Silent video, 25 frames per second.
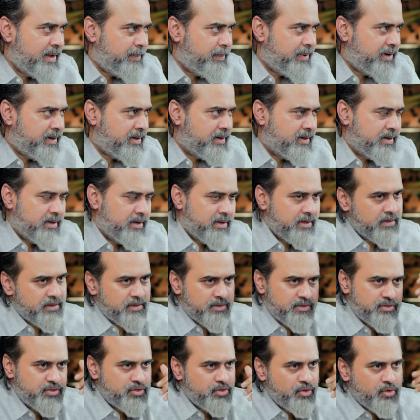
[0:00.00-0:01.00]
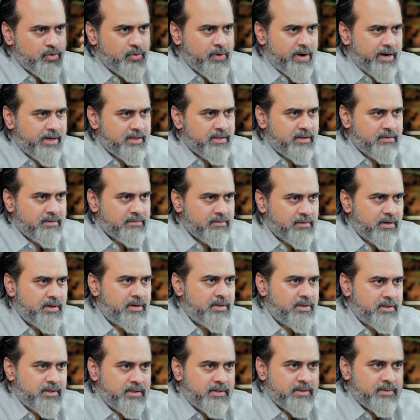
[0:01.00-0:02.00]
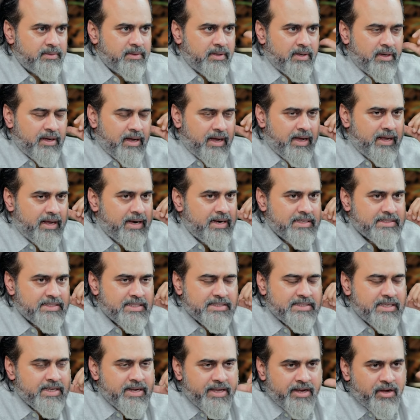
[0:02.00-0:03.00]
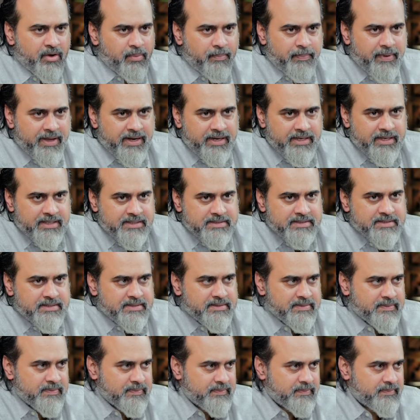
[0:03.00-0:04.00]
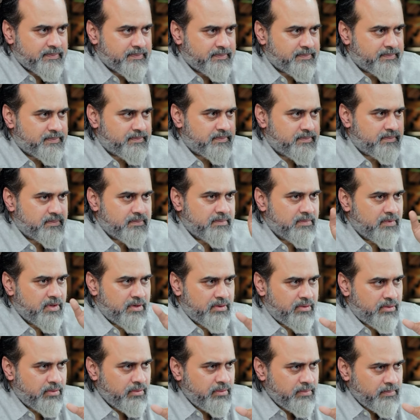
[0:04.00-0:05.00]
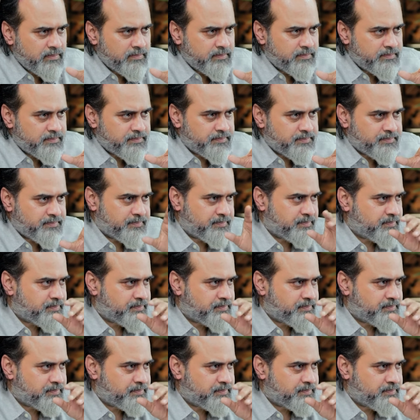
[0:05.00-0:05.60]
Has that happened? So you and the world are necessary companions. True?